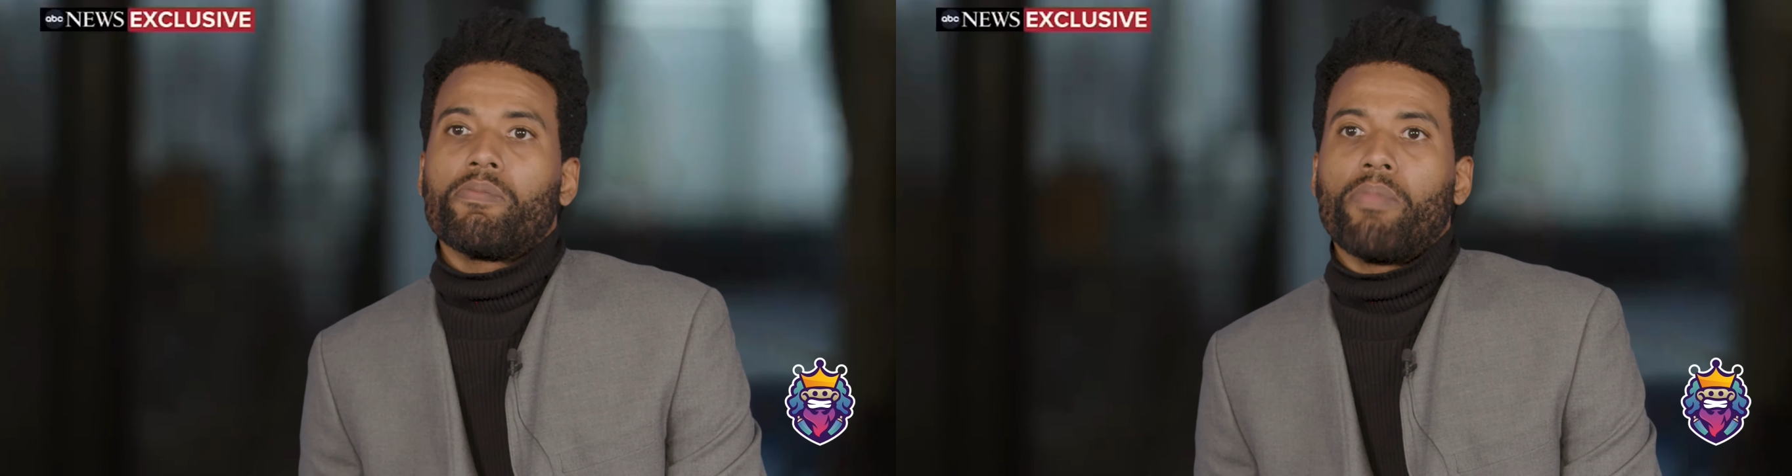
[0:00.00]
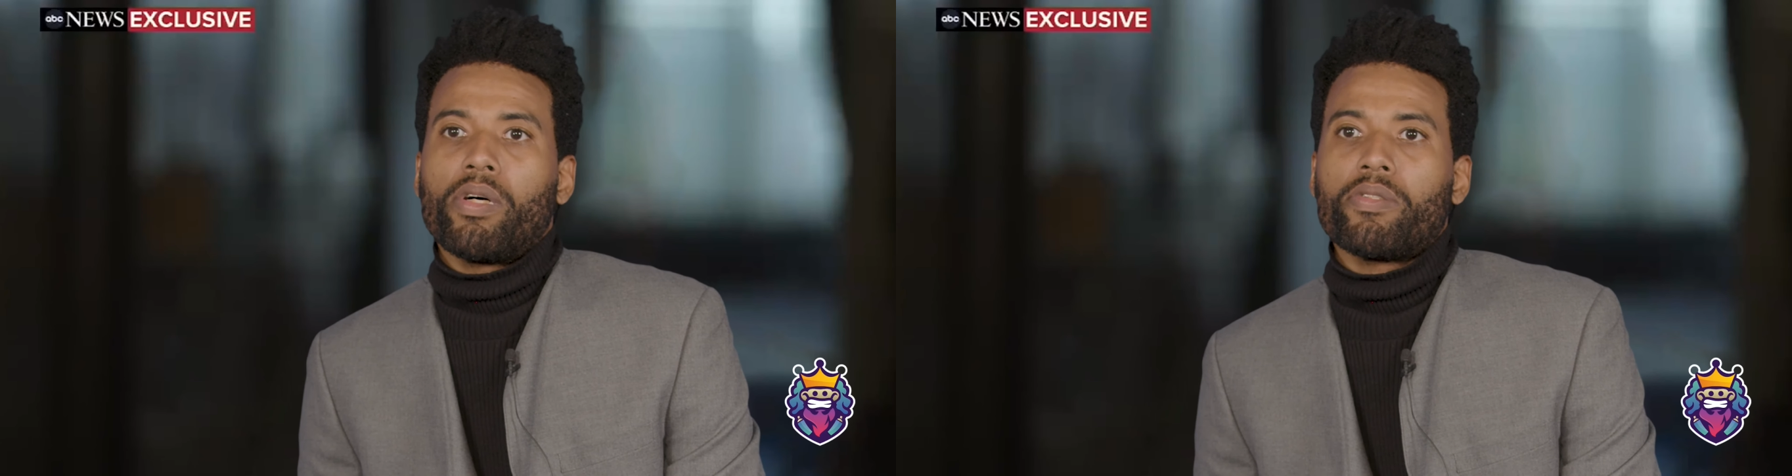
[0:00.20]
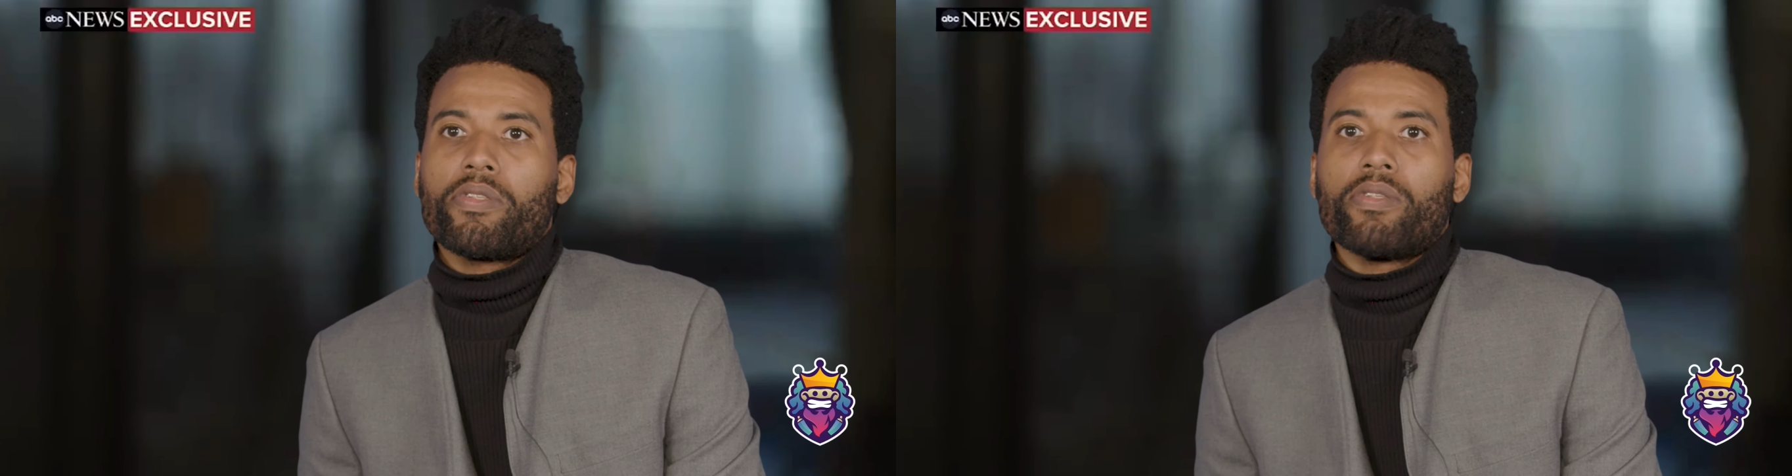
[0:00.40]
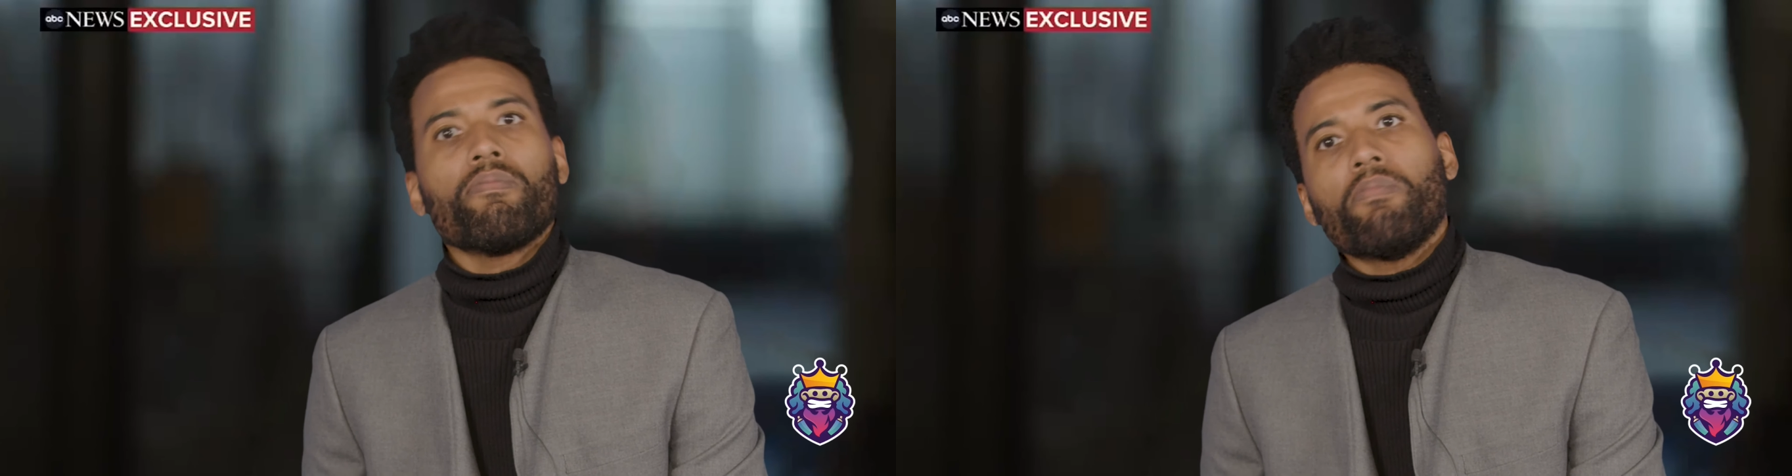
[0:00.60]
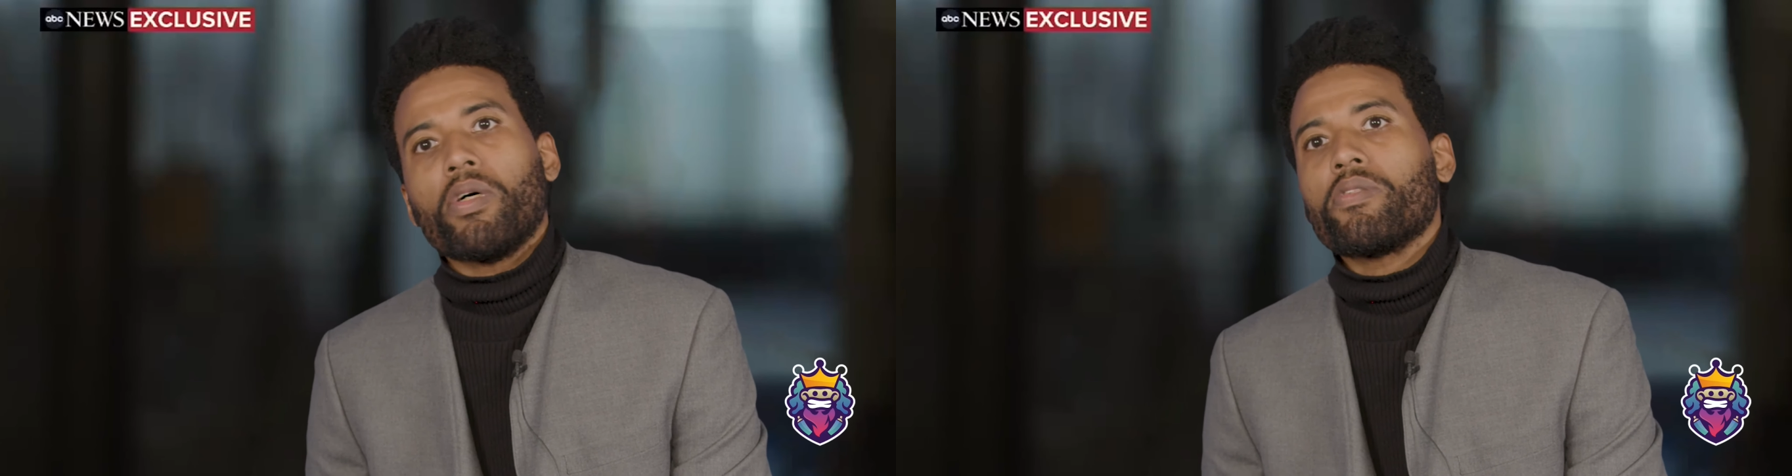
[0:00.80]
months and
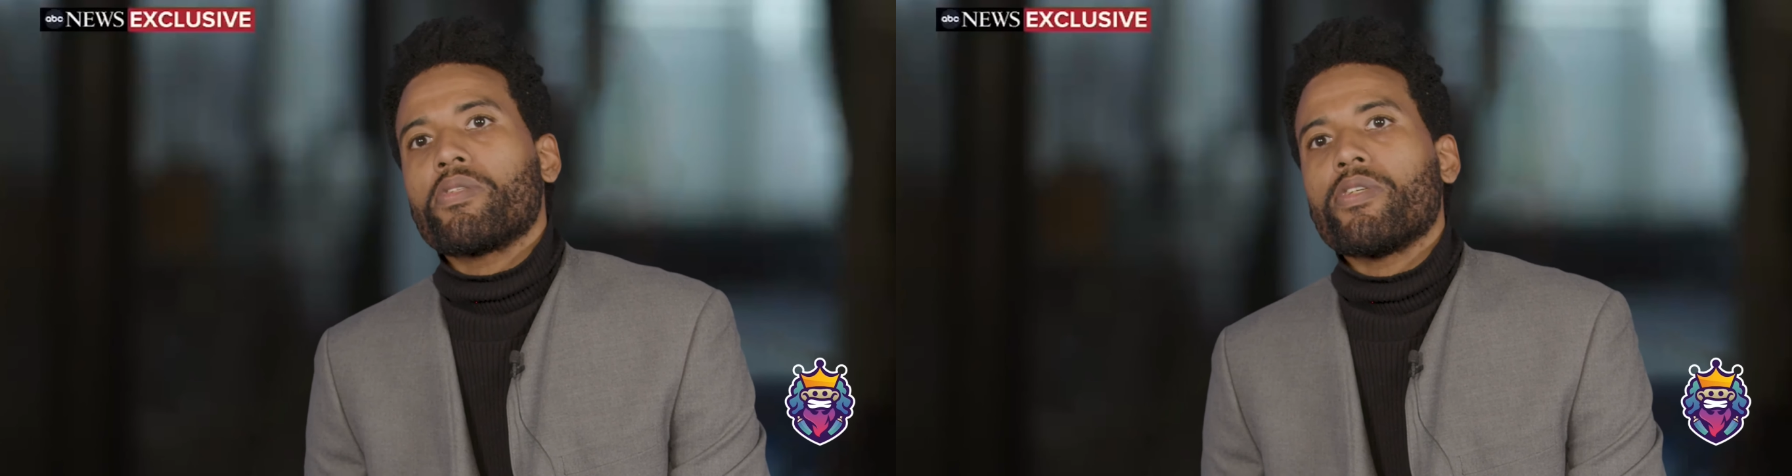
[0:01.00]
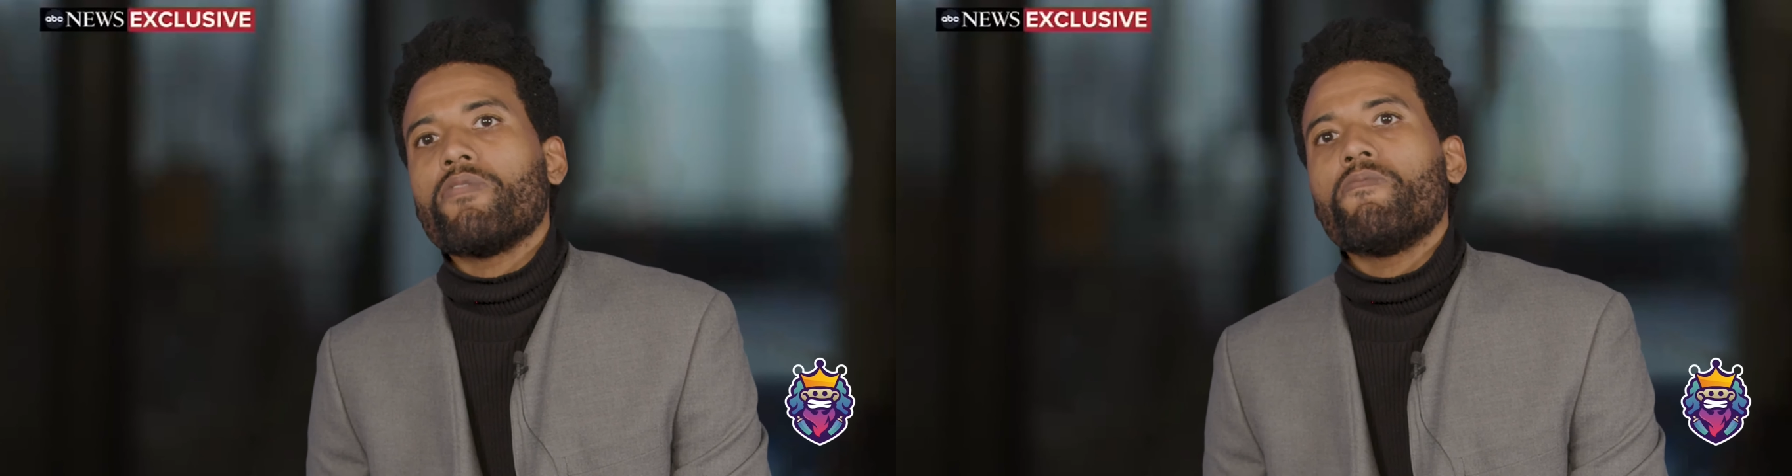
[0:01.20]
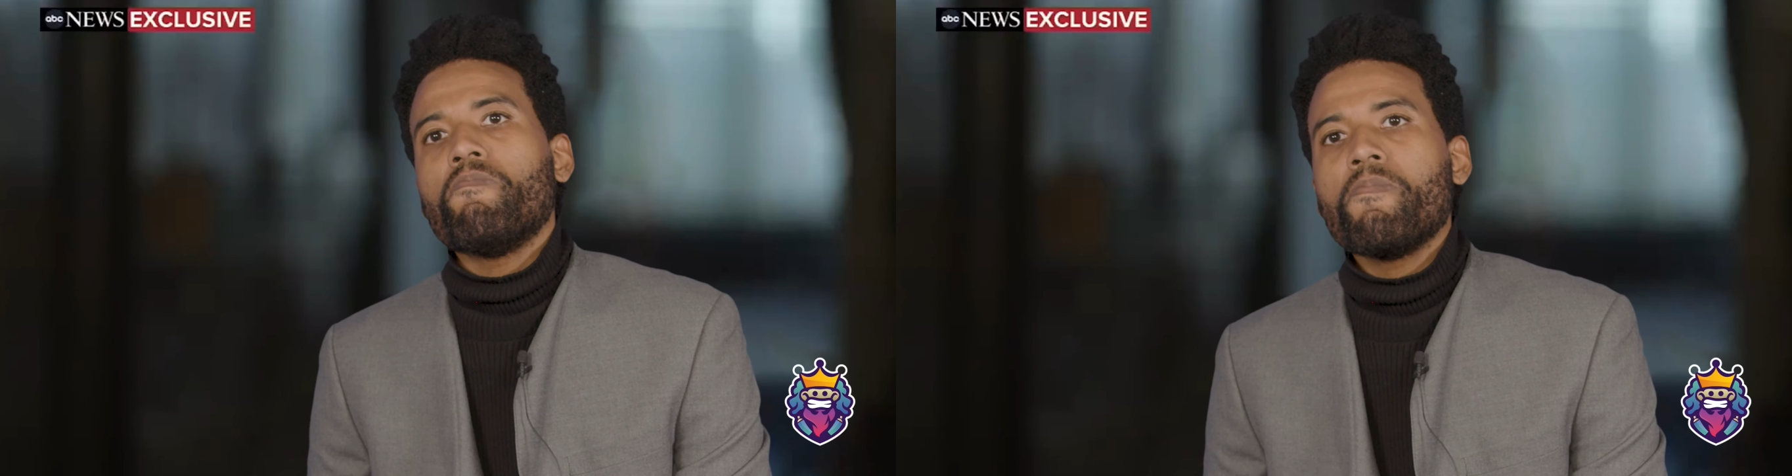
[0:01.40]
months and